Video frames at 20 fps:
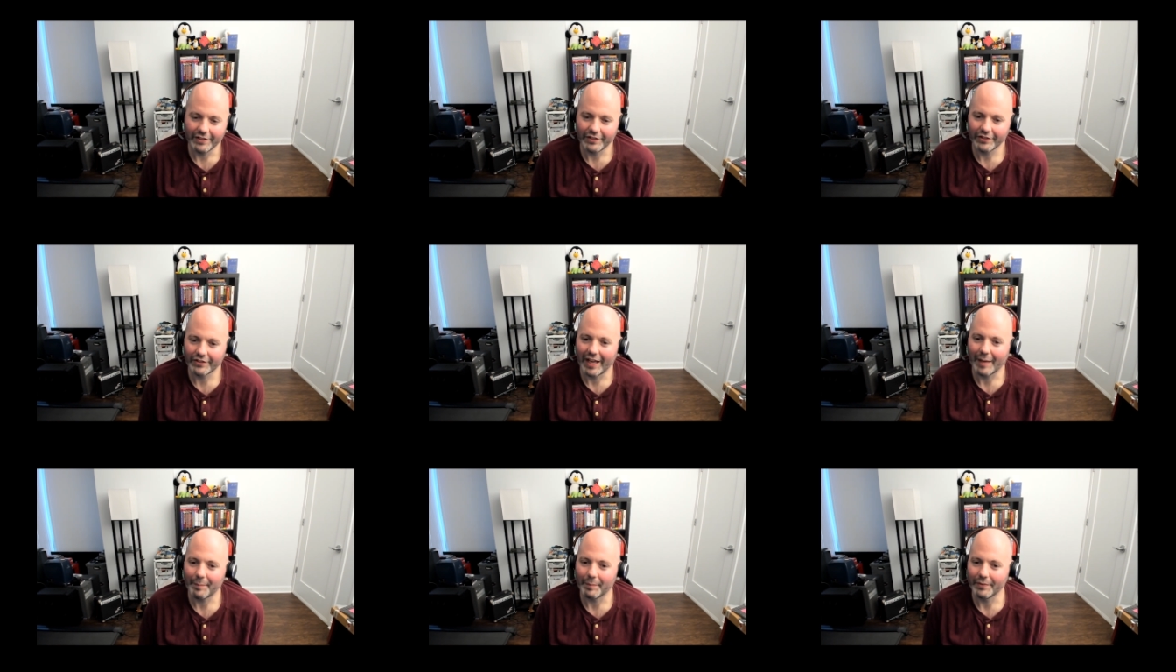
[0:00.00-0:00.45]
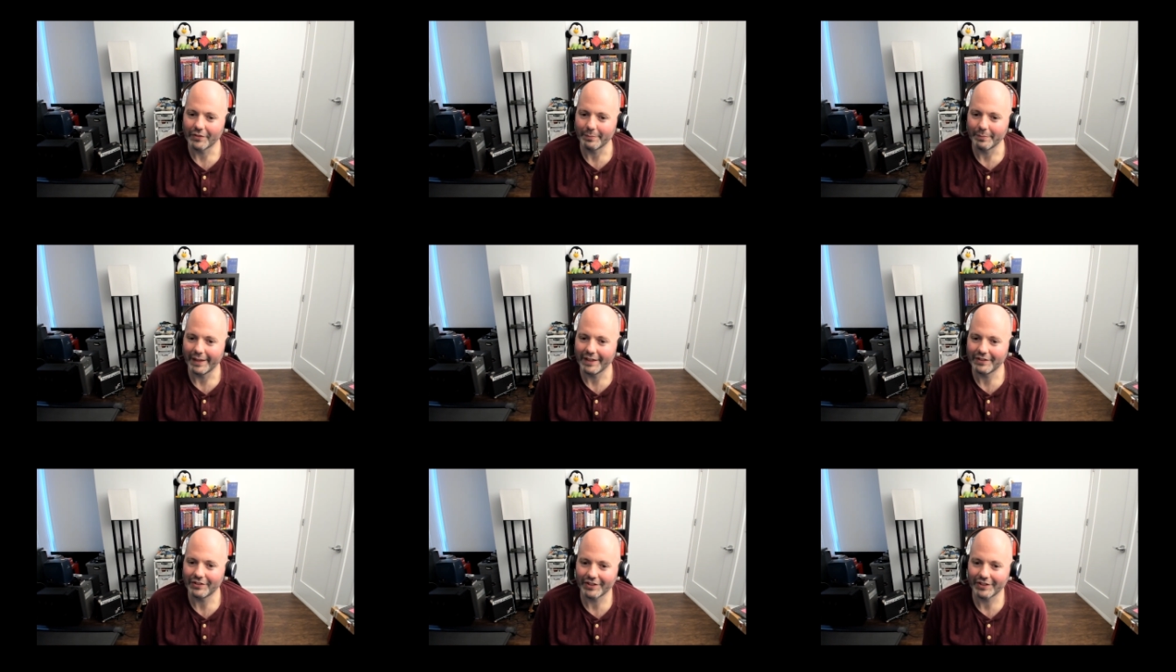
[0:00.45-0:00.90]
It just happens
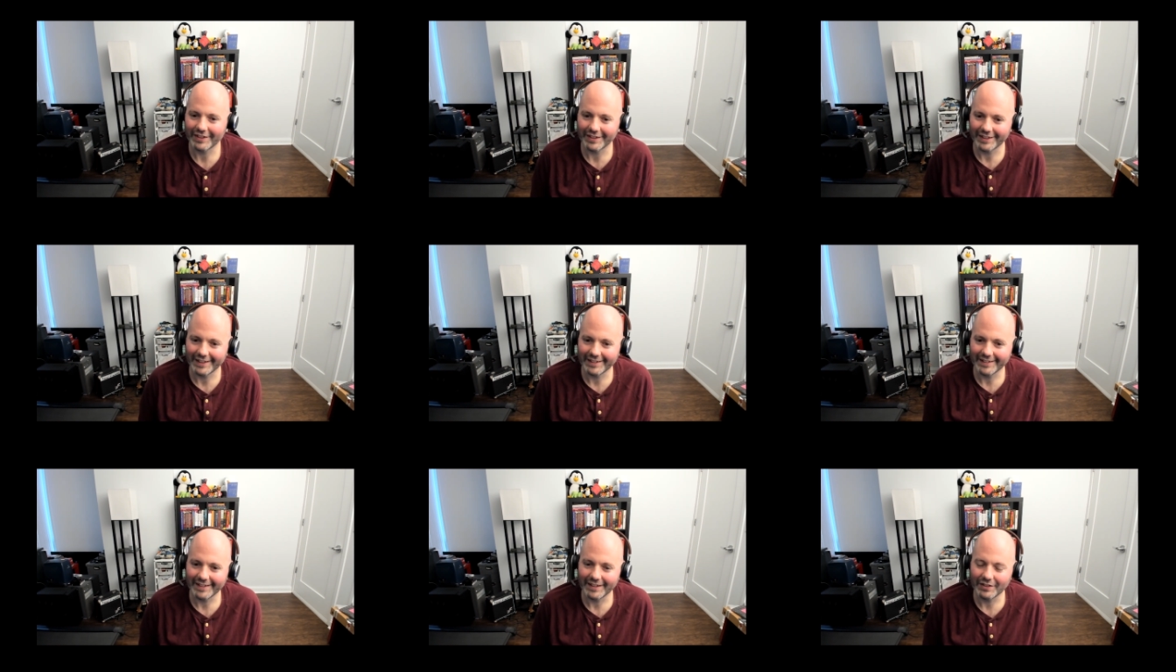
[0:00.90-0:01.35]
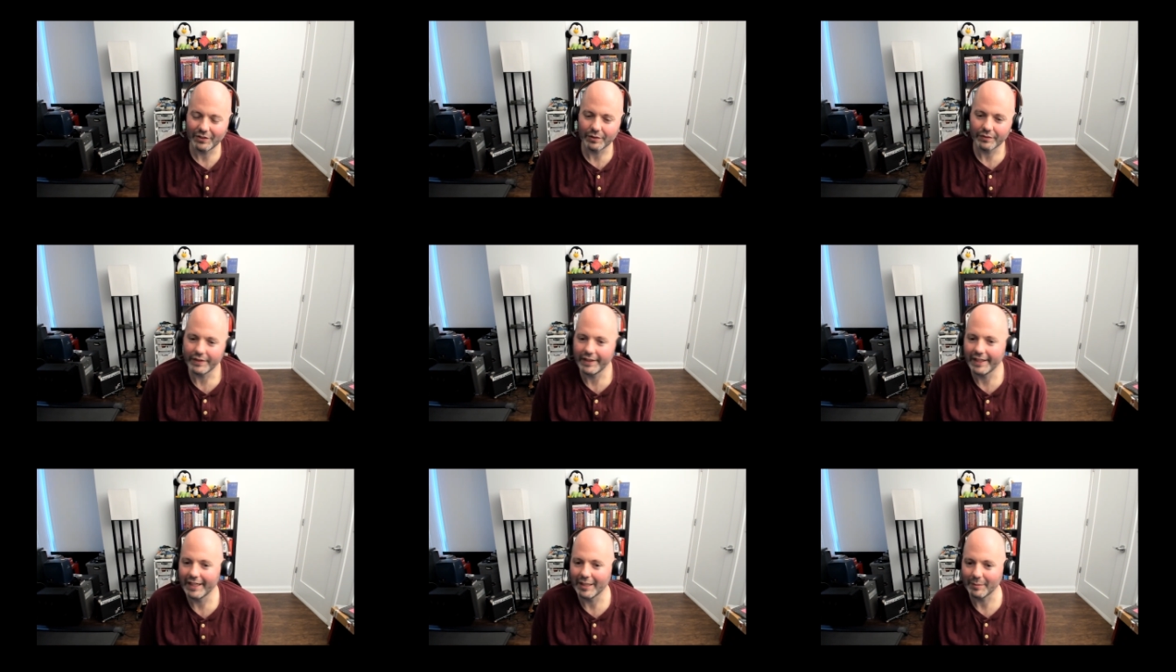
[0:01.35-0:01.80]
magically, and then
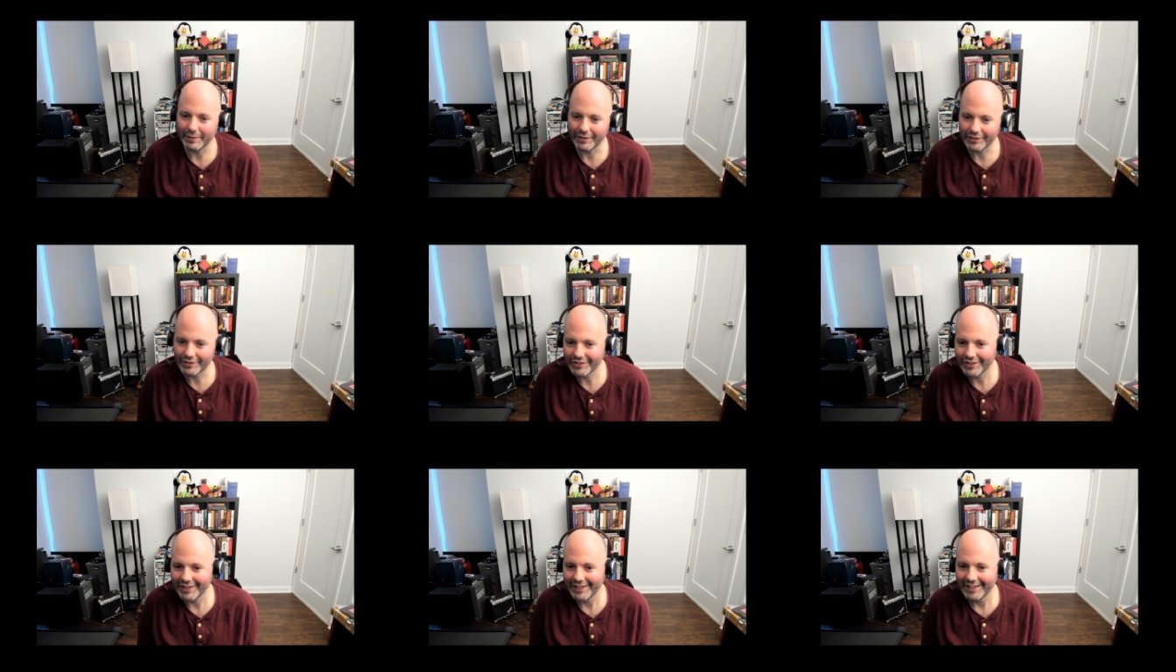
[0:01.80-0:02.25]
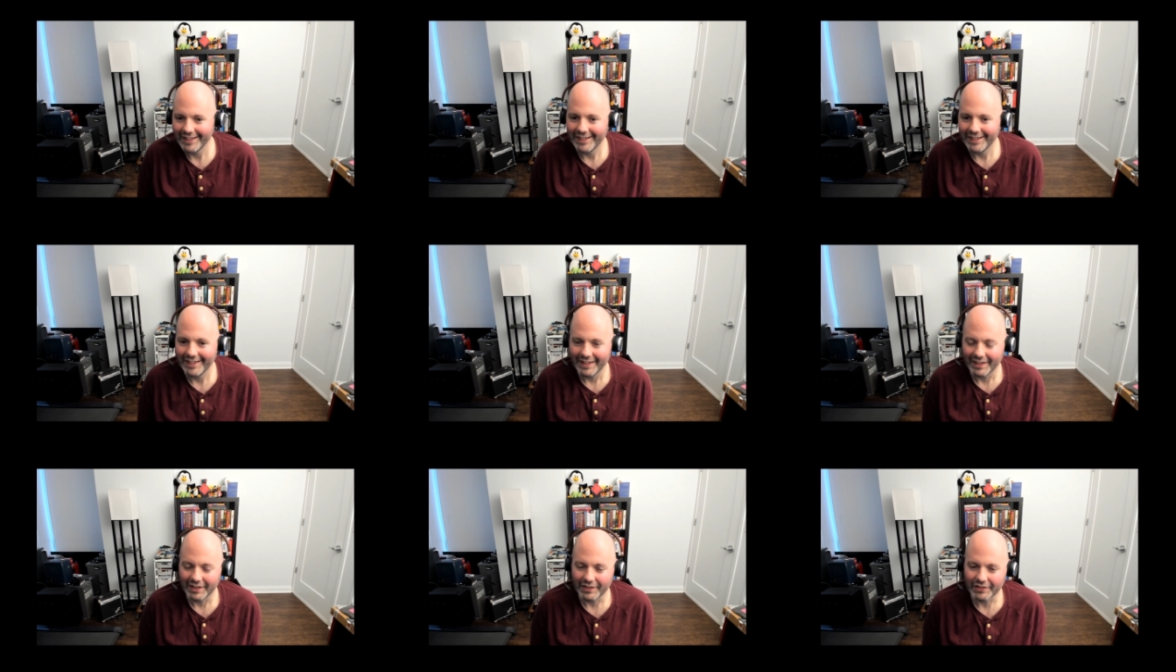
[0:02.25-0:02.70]
your VM
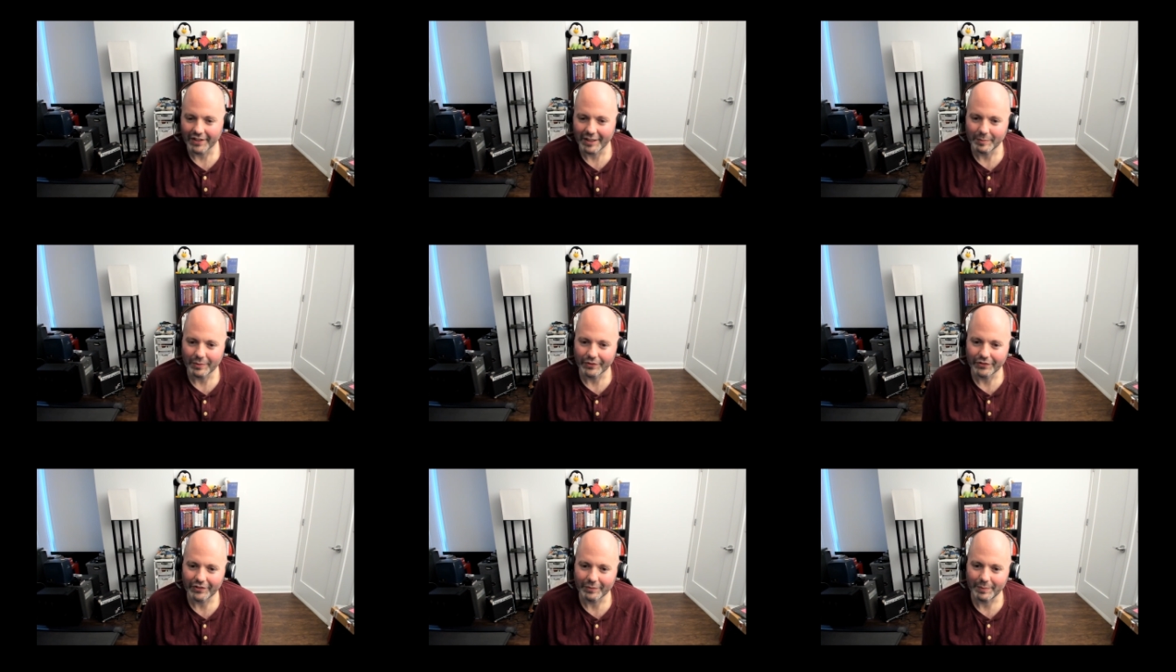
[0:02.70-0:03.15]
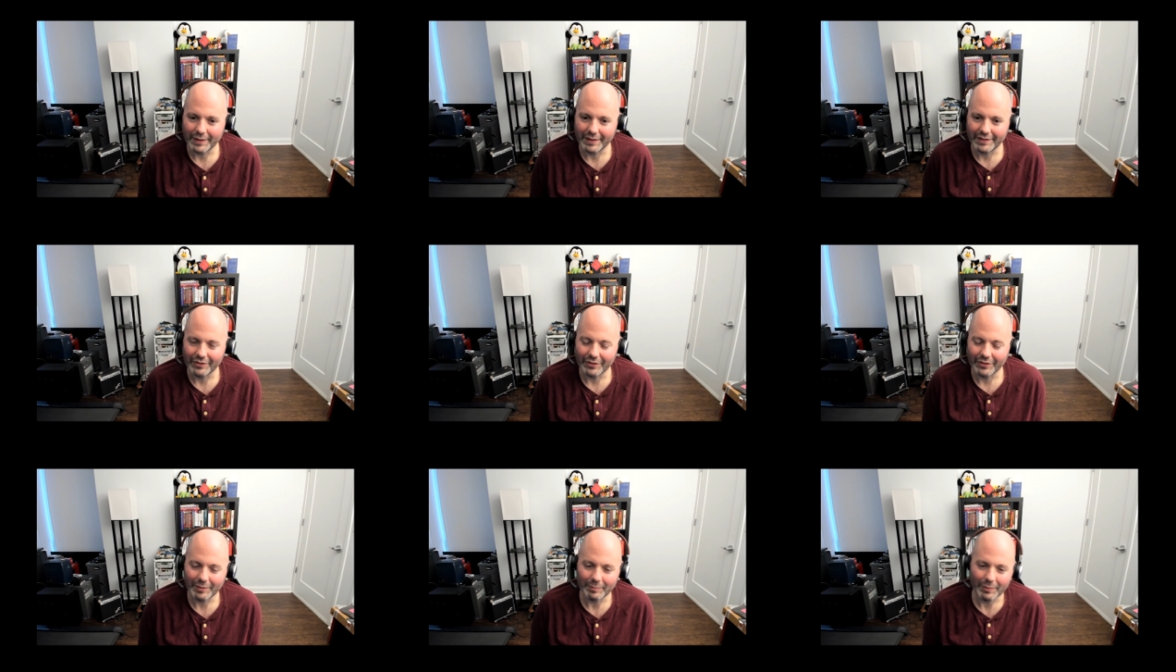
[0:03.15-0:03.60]
is able to be
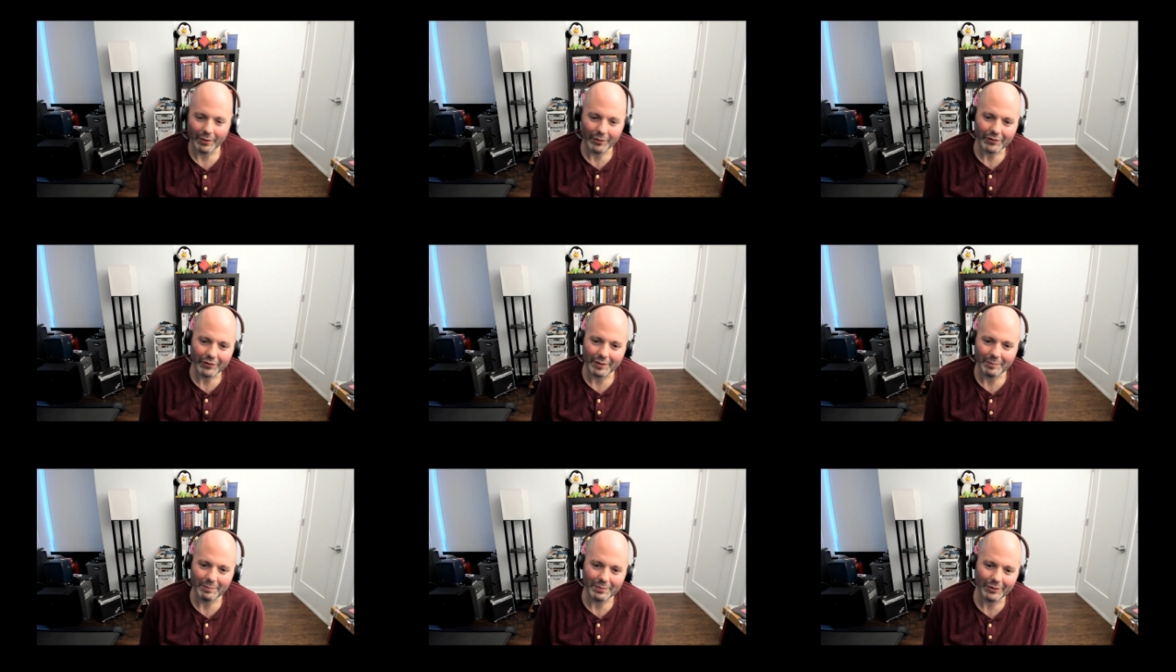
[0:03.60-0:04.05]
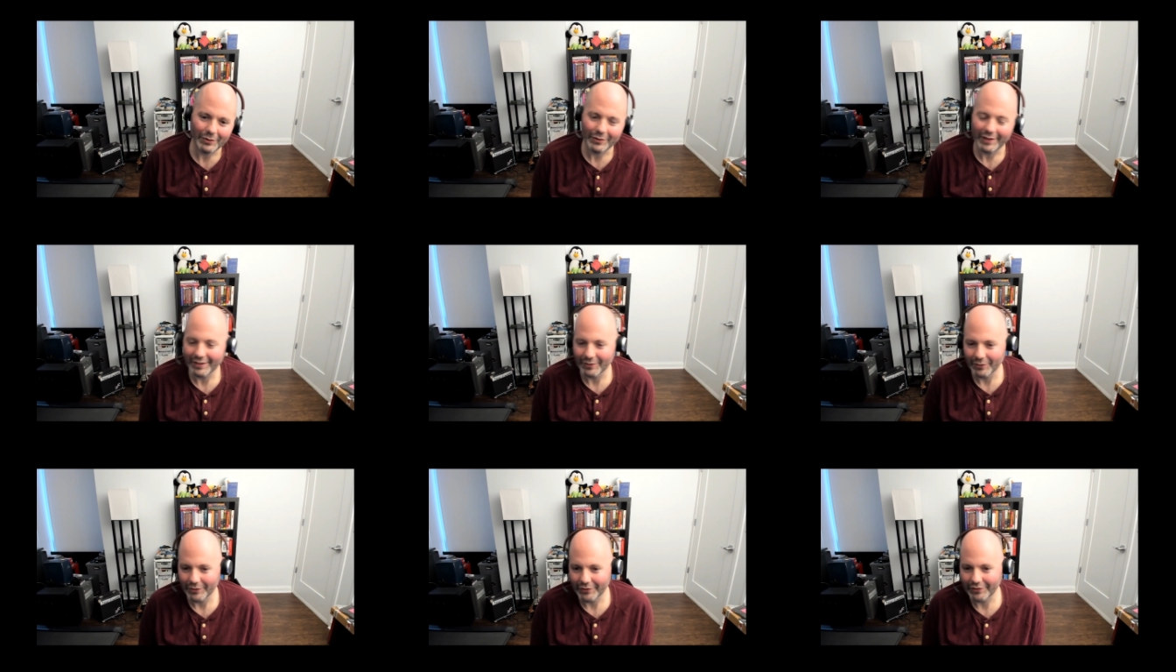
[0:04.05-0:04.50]
doing both
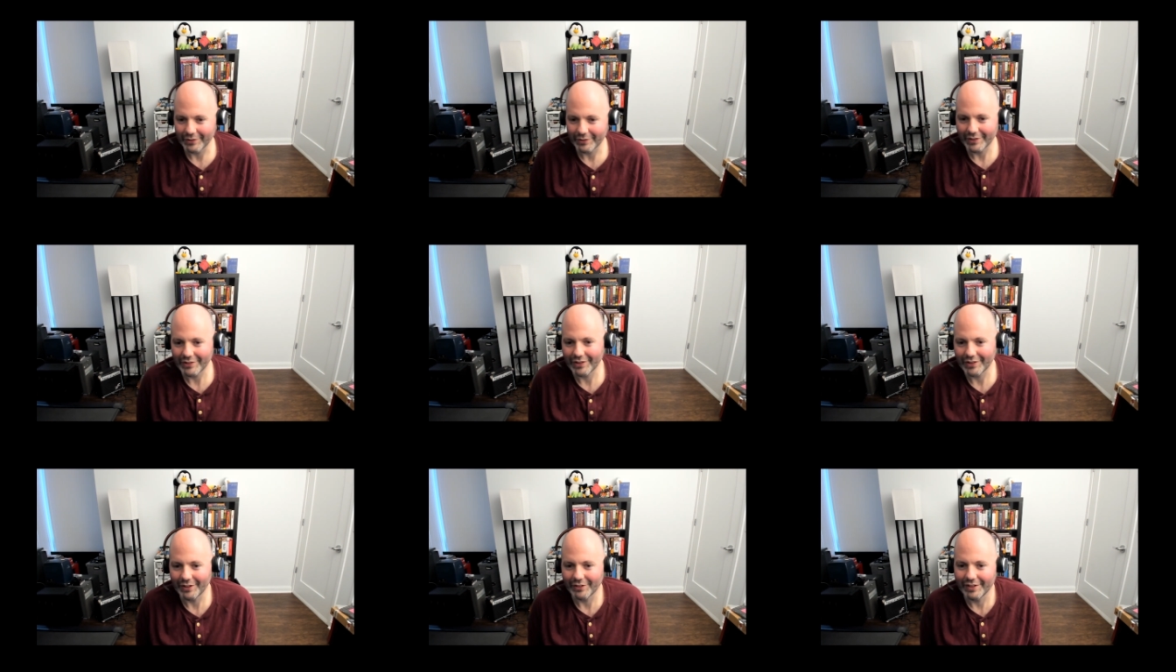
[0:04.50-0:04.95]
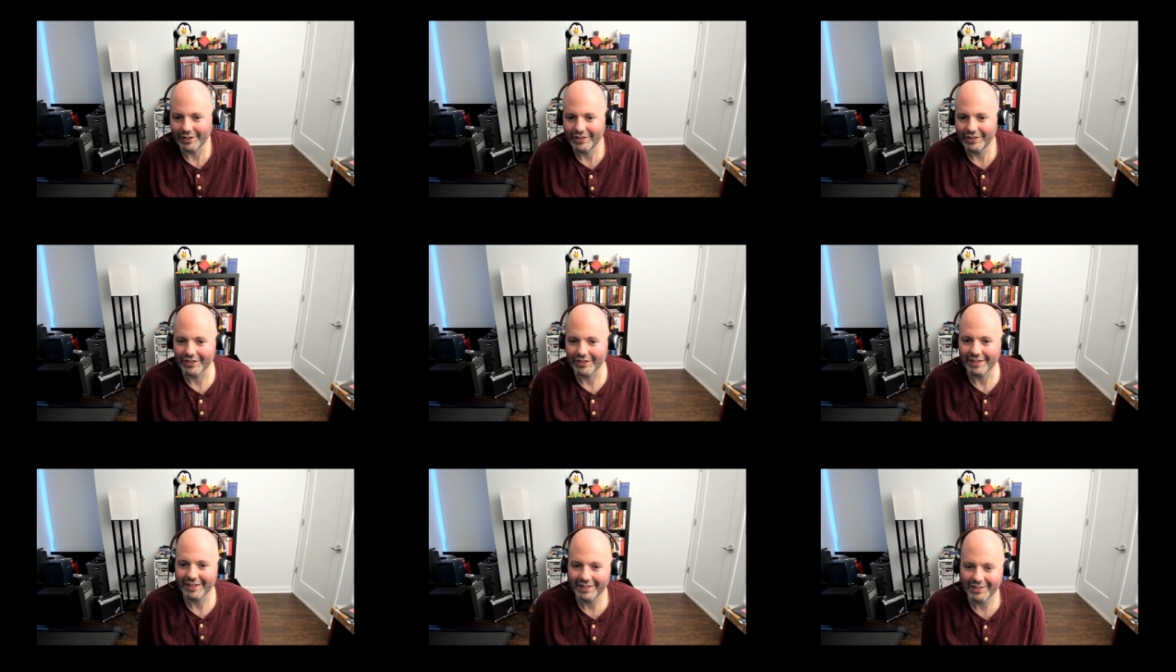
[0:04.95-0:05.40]
compute and also
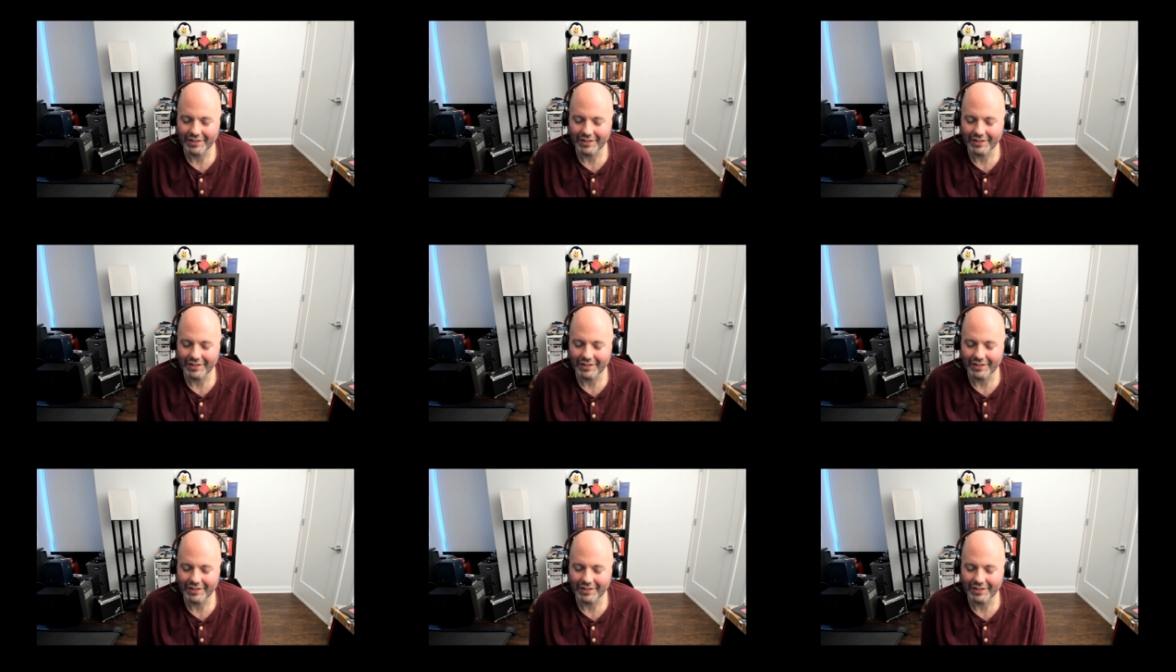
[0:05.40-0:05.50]
acceleration.